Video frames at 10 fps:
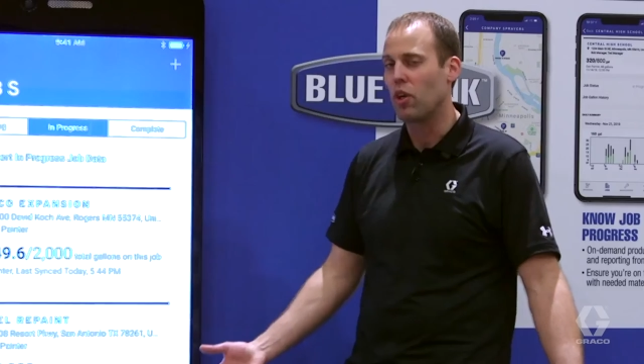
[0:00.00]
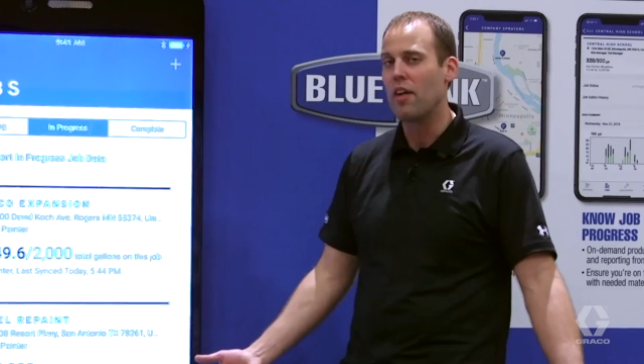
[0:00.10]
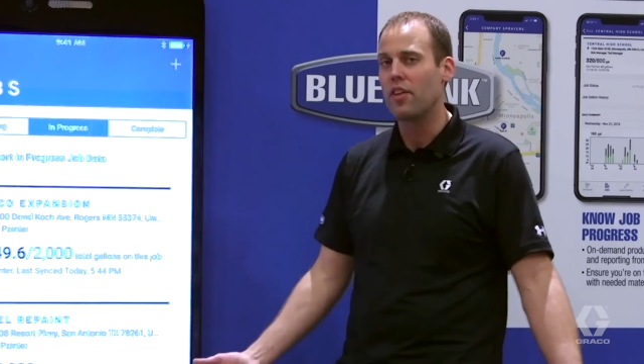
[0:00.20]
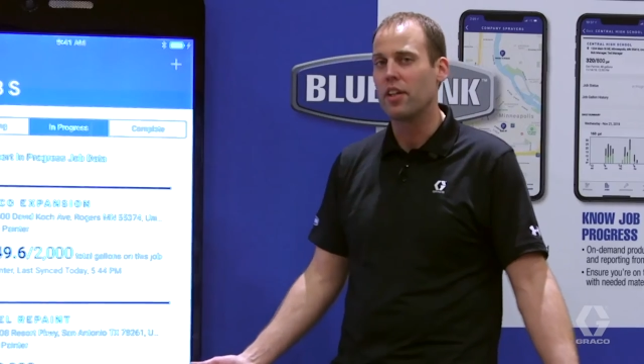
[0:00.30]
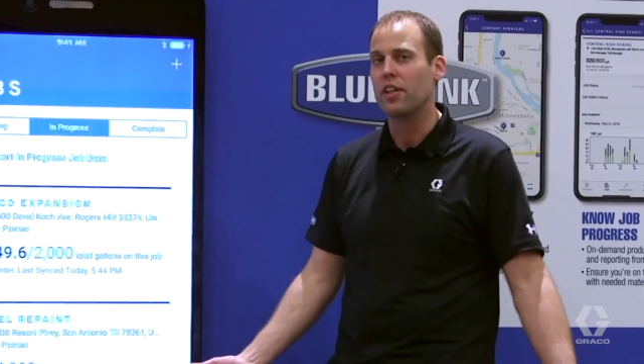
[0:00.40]

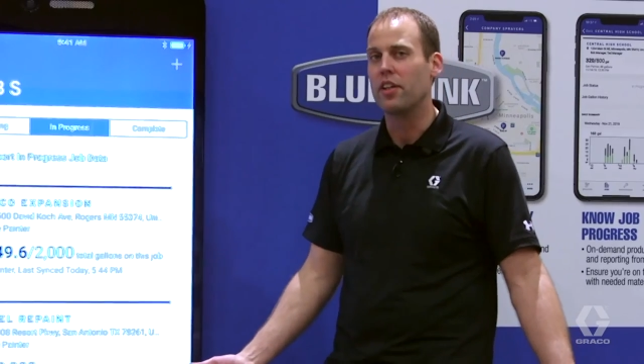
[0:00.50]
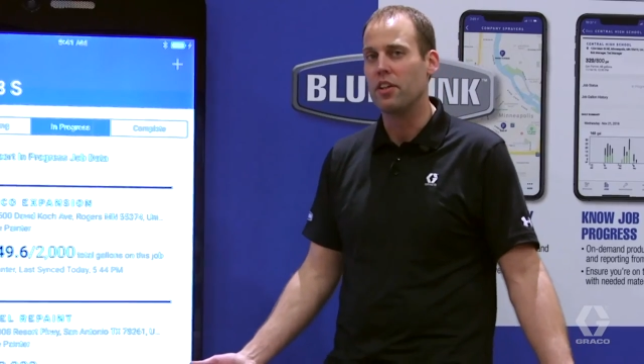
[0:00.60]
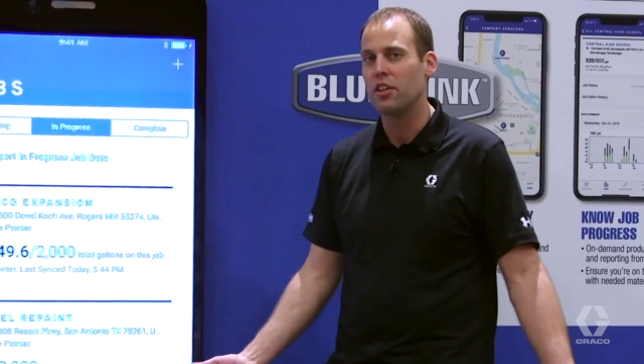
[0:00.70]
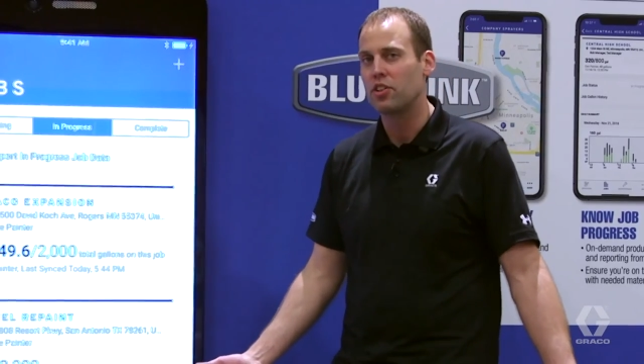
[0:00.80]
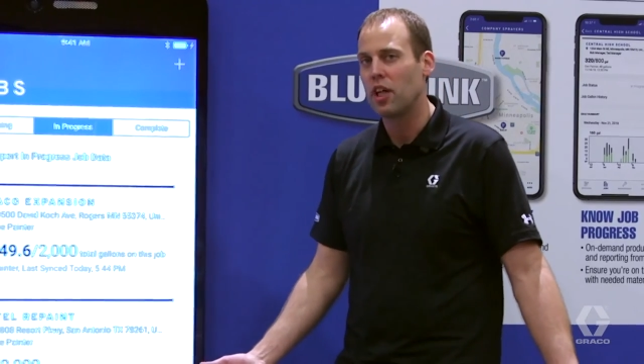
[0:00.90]
driving to the
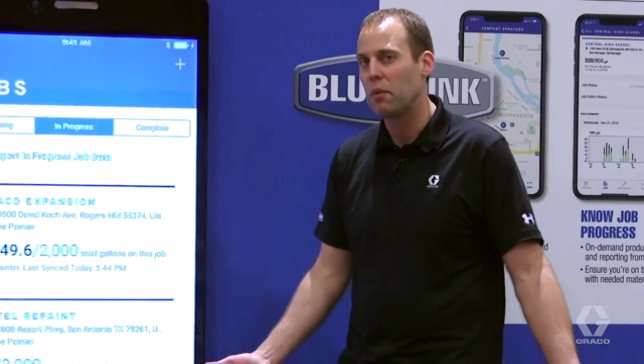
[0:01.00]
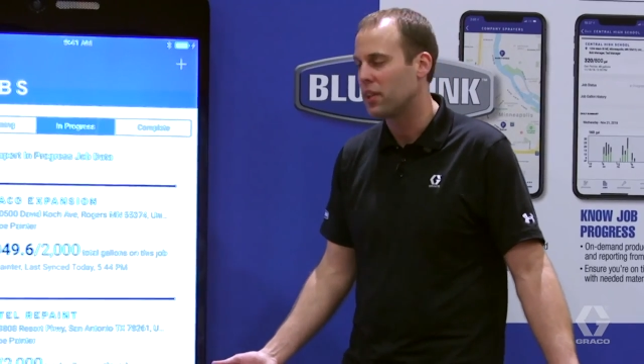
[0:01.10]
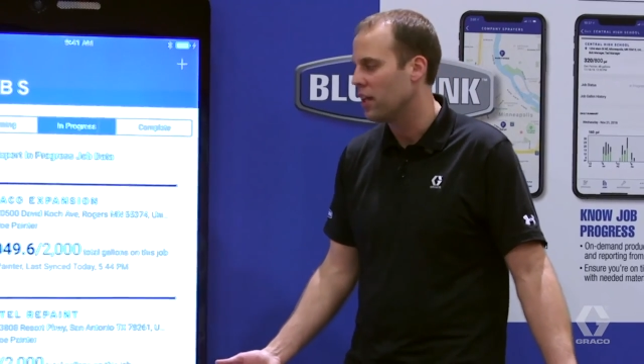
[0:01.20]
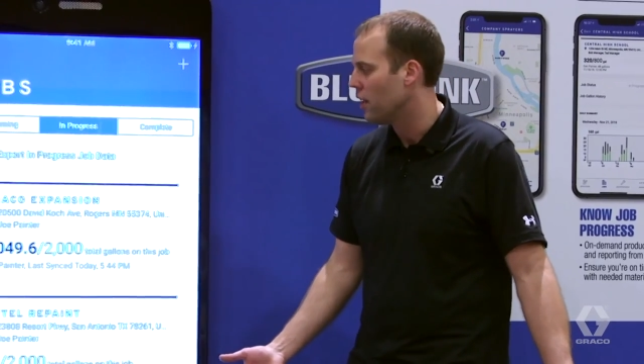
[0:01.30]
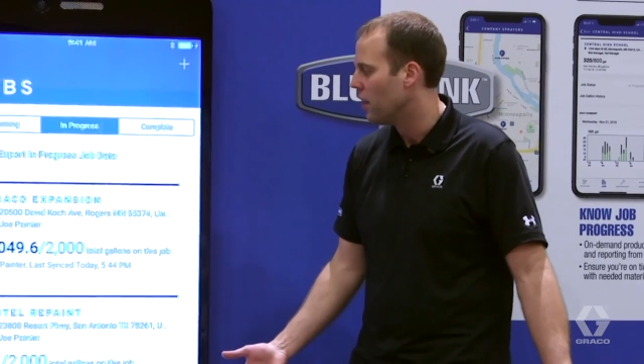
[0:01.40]
nearest job
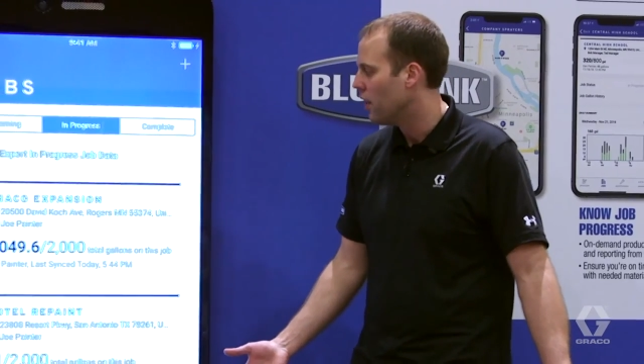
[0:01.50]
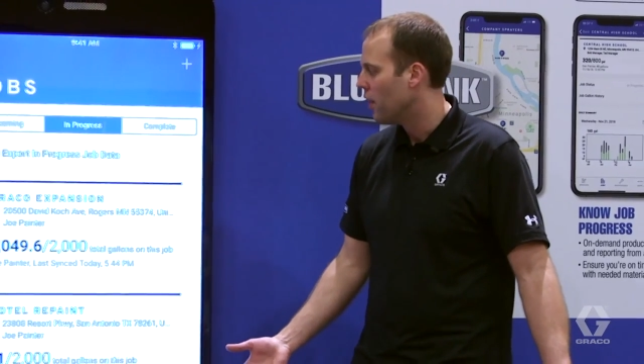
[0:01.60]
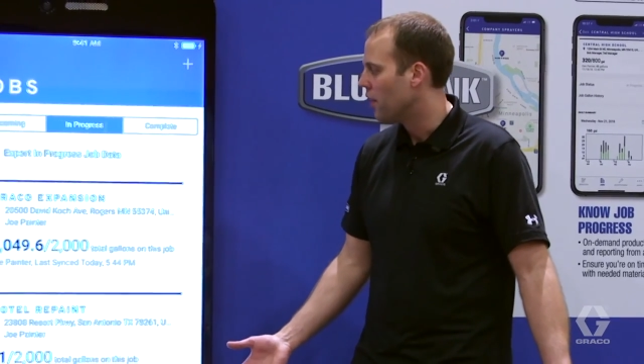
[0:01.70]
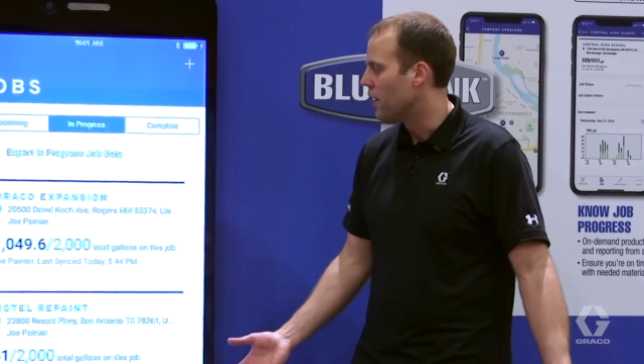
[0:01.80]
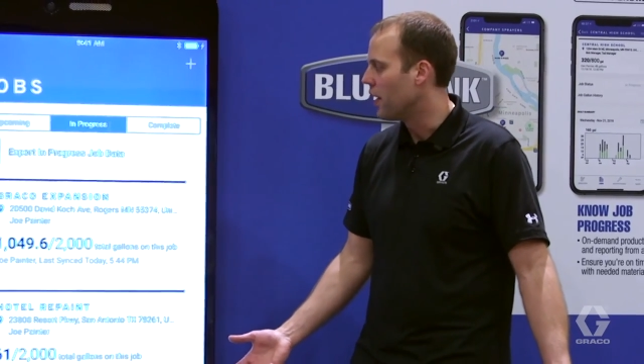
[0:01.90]
site,
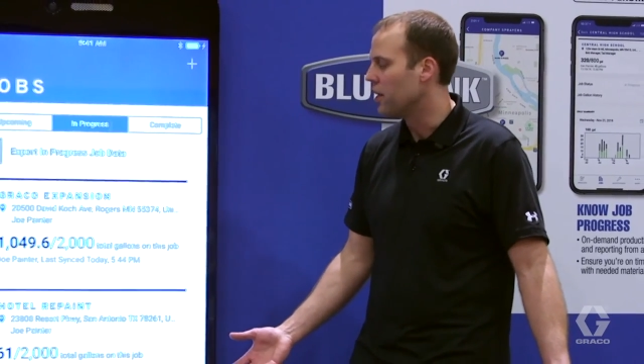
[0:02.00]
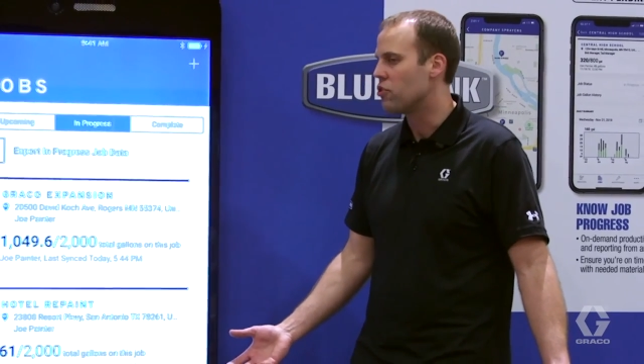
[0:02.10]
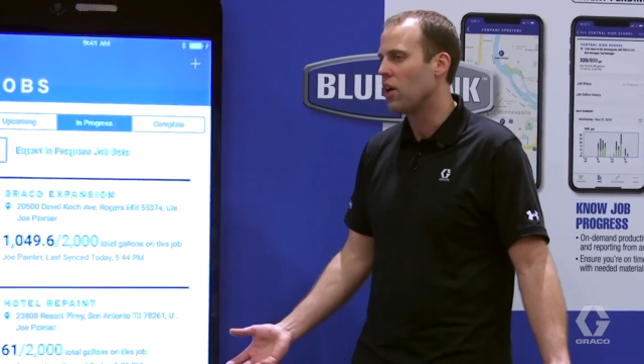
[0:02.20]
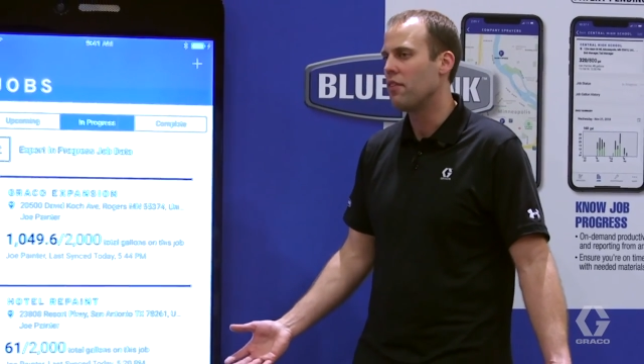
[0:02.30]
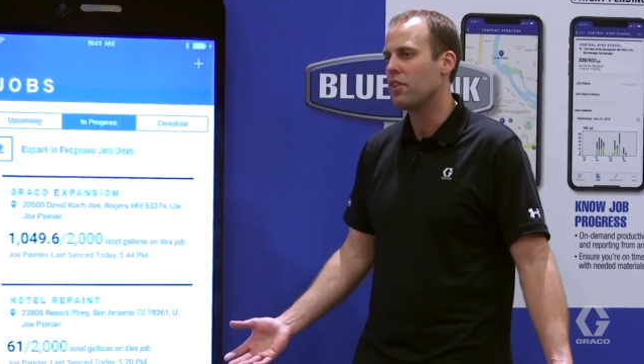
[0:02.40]
they
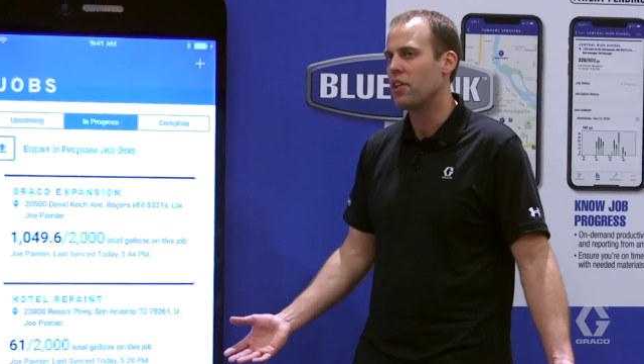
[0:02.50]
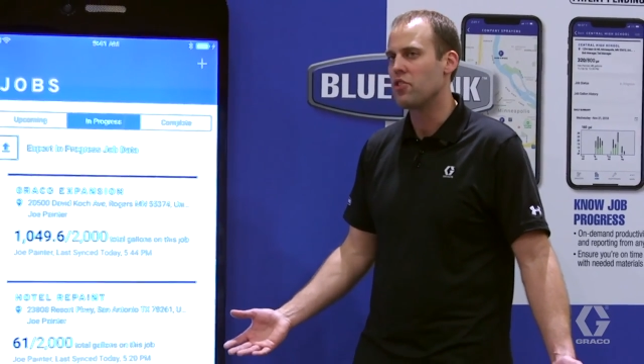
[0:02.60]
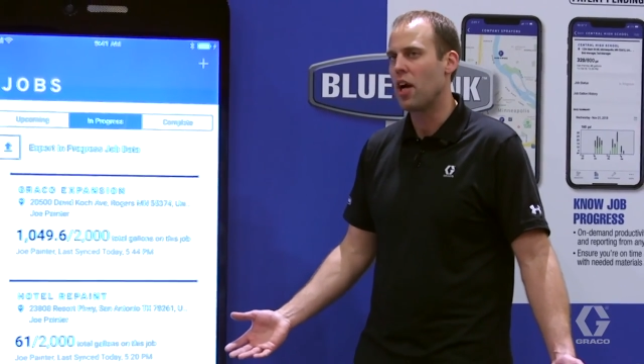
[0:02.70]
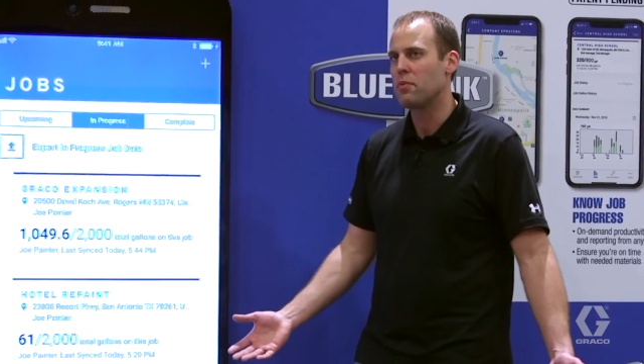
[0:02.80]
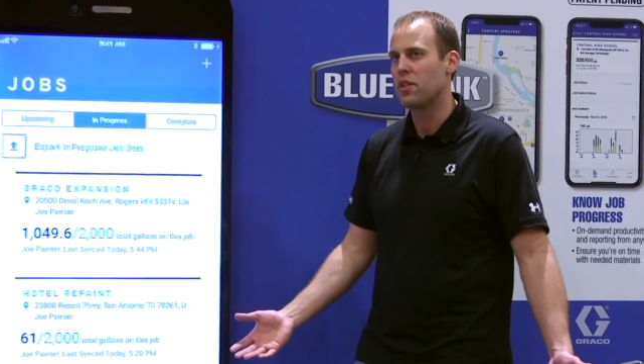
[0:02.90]
can drive to the
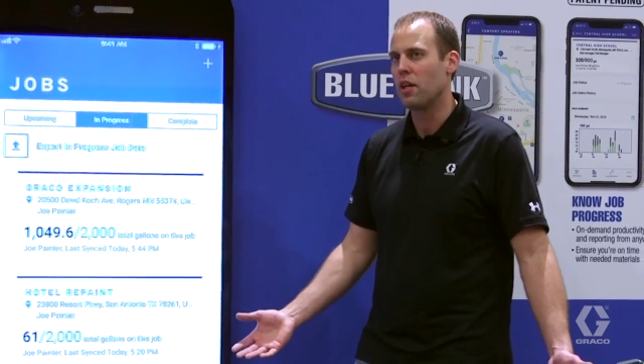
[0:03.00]
job